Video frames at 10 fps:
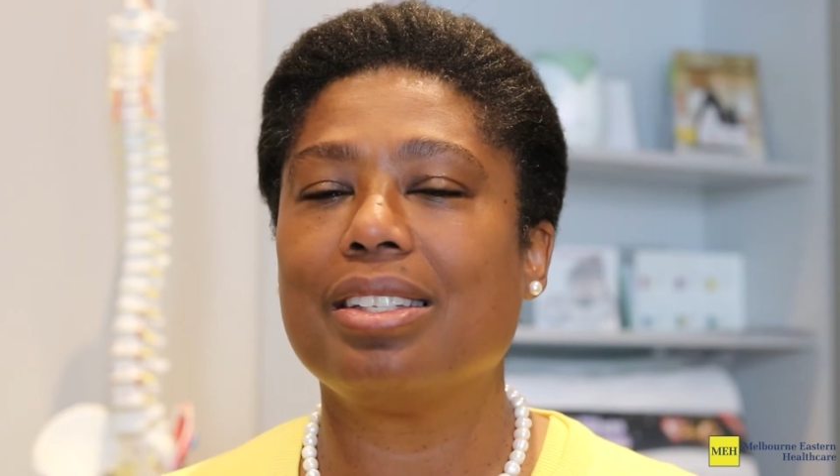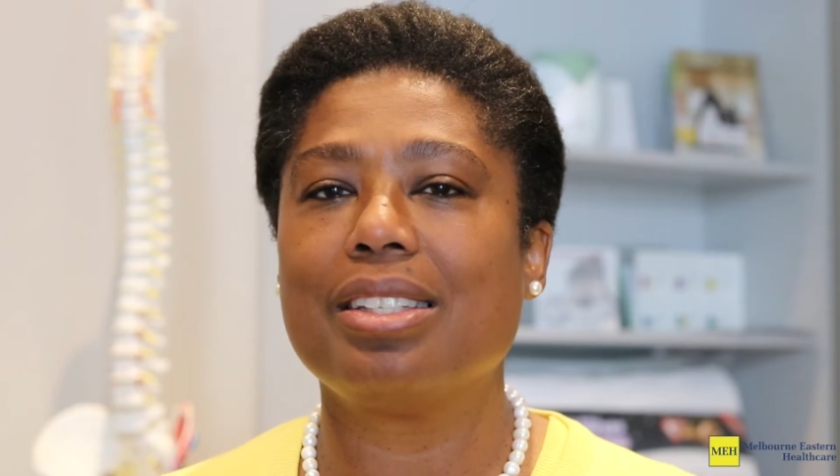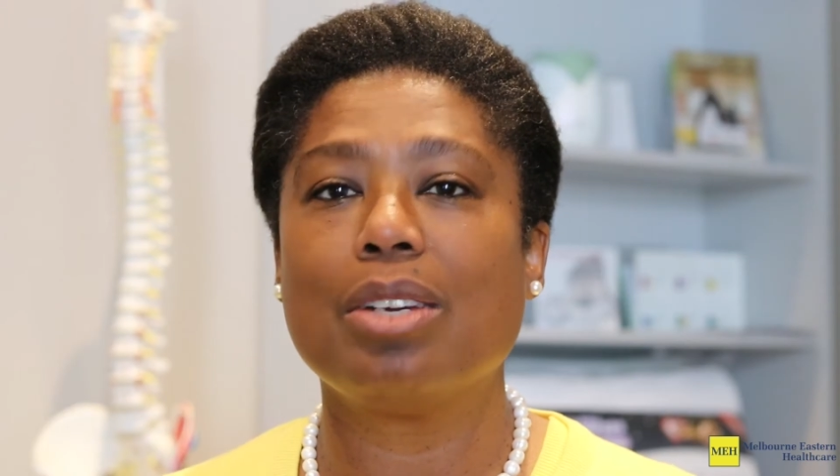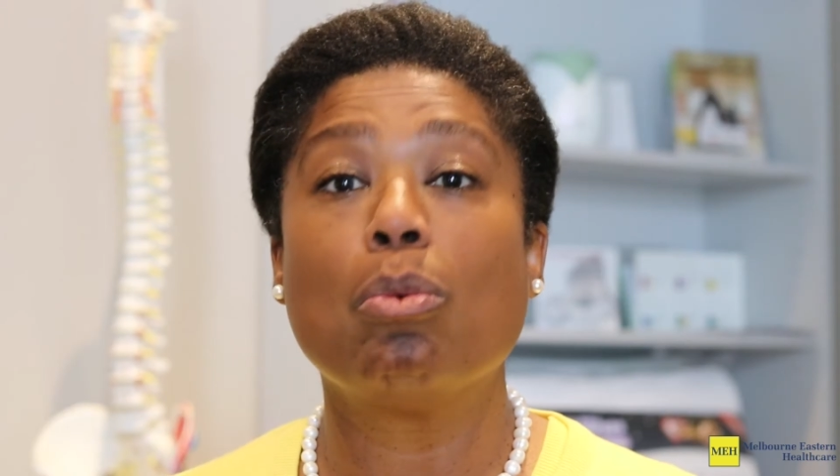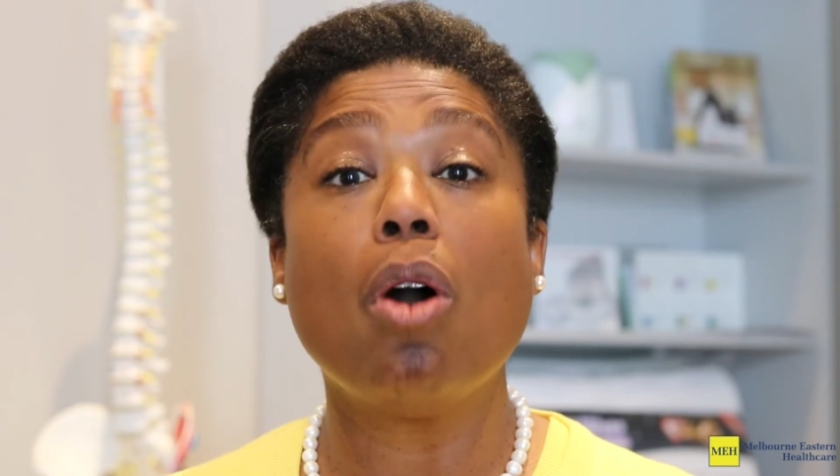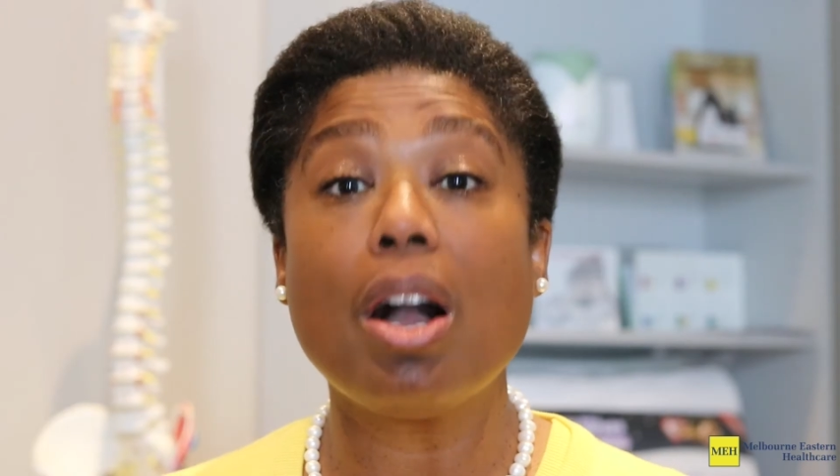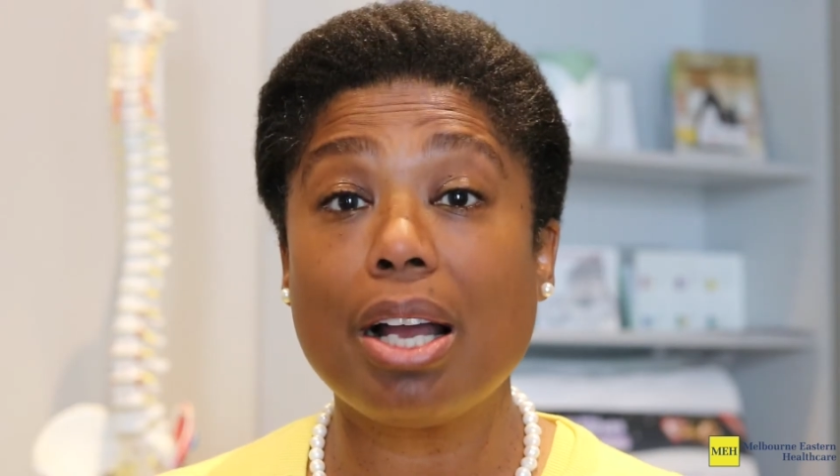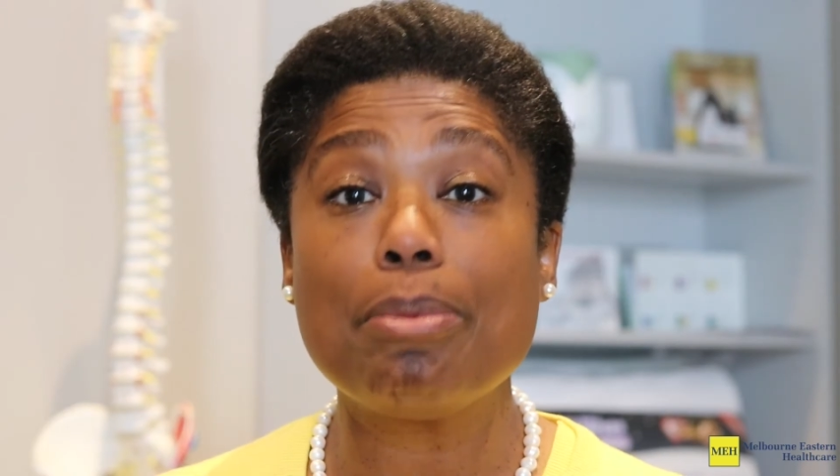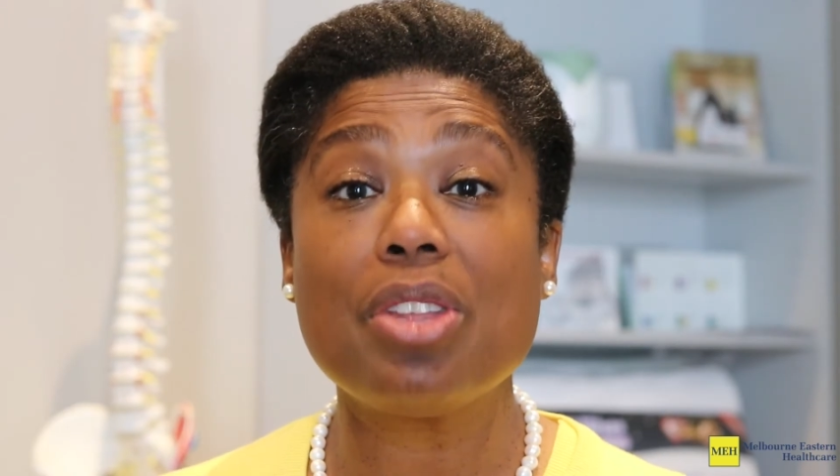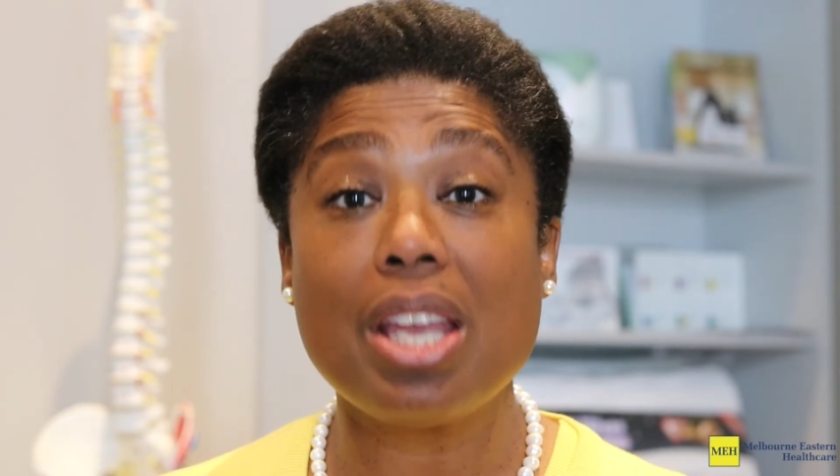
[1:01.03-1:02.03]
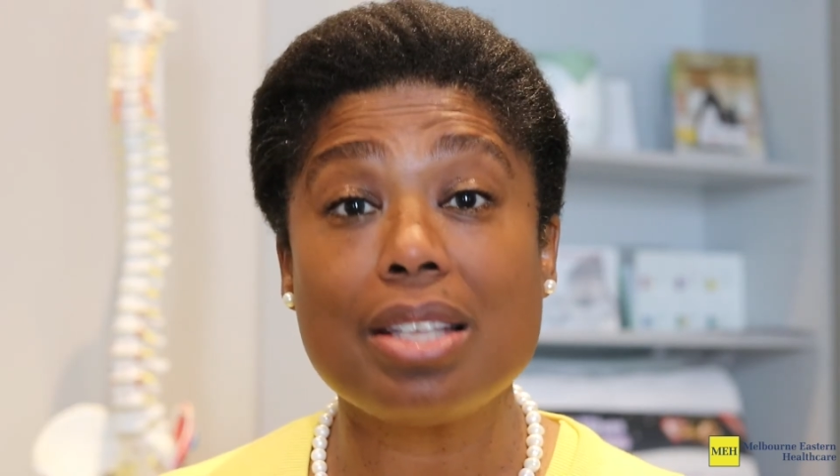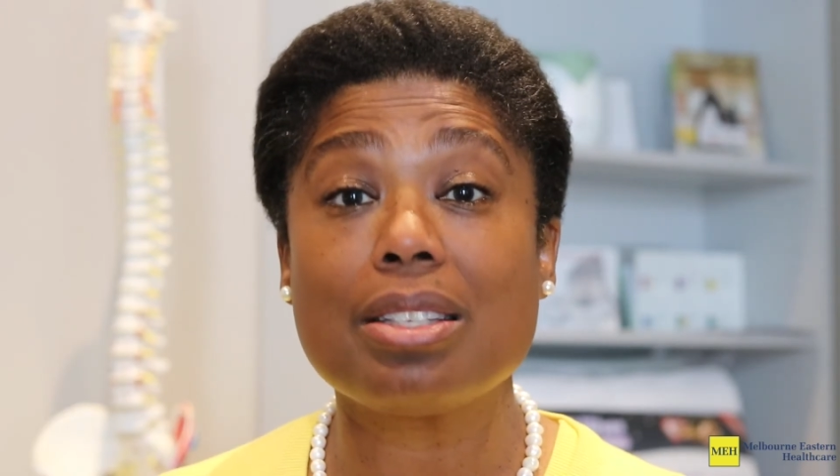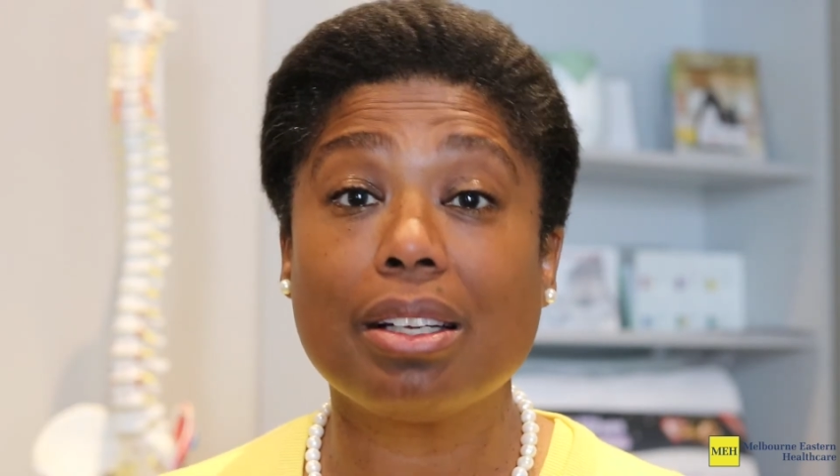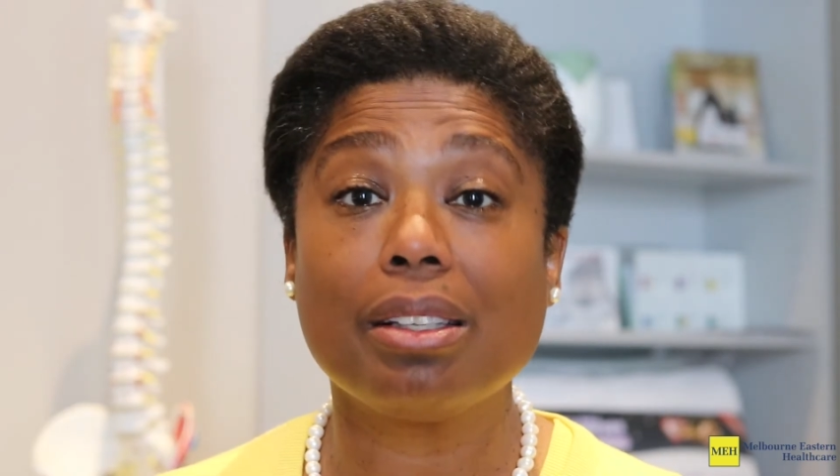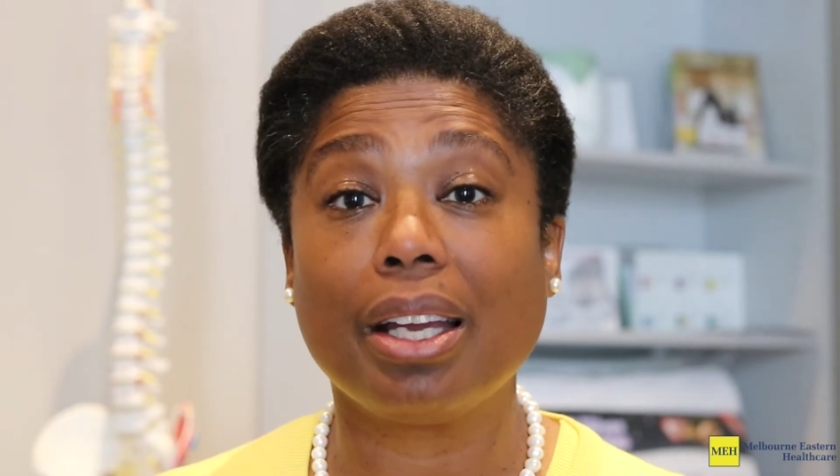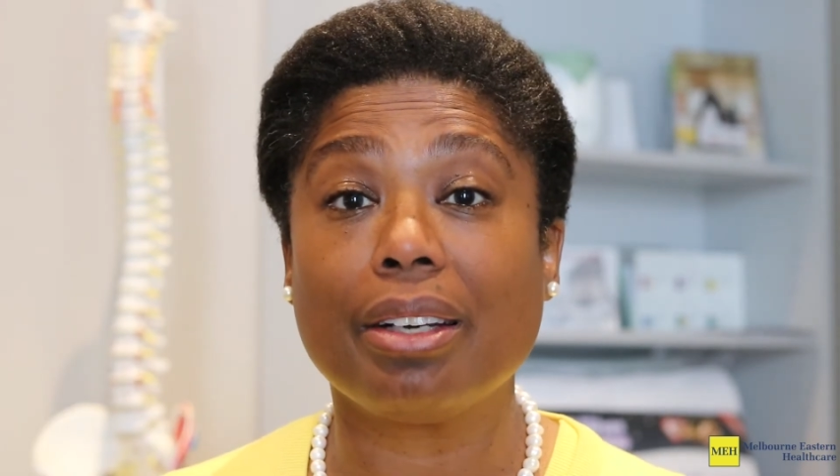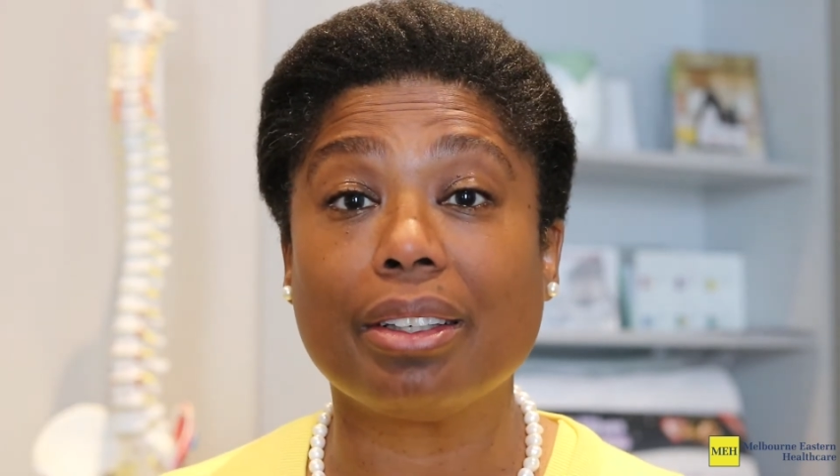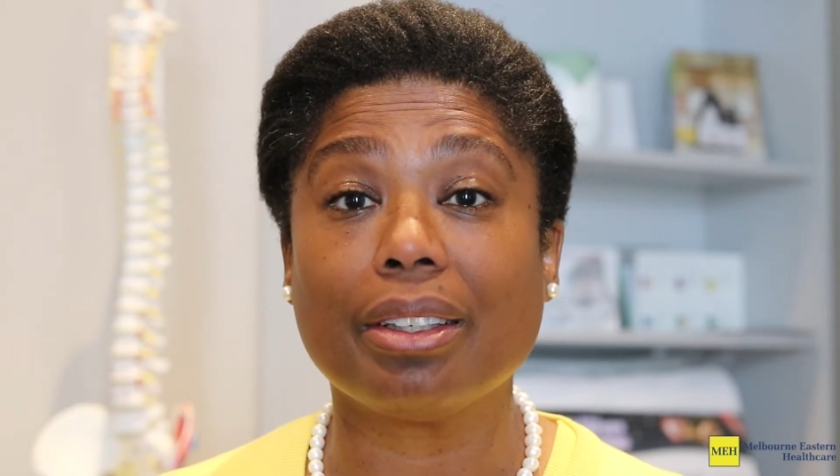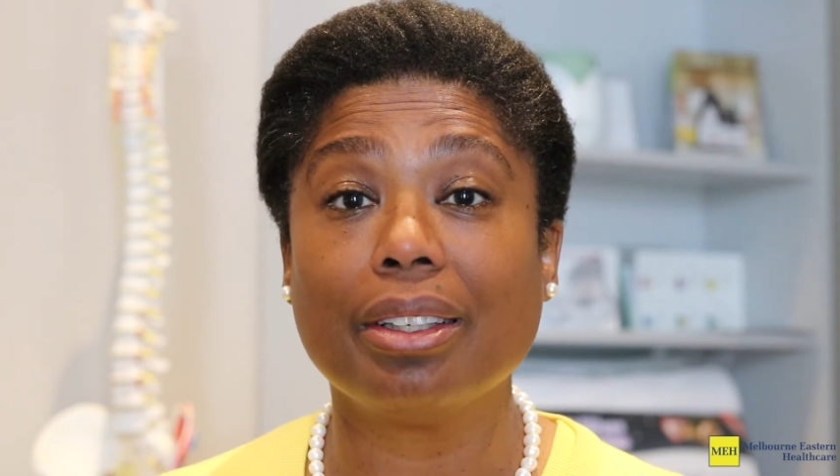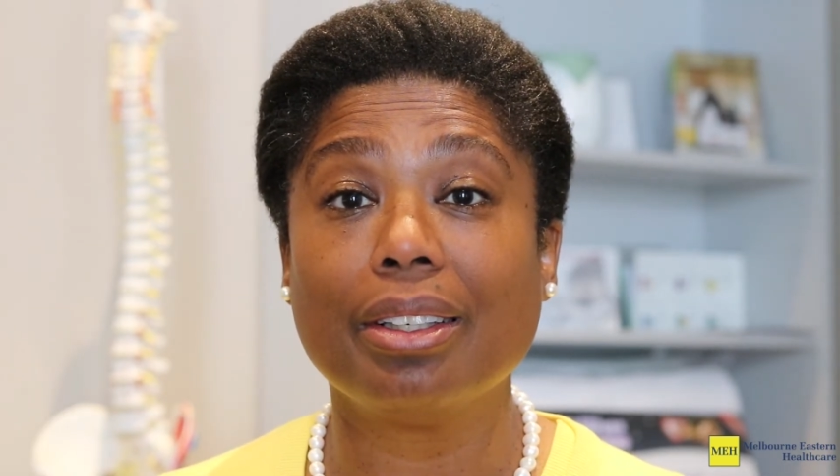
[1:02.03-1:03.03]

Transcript: the stairs, walk up the escalator.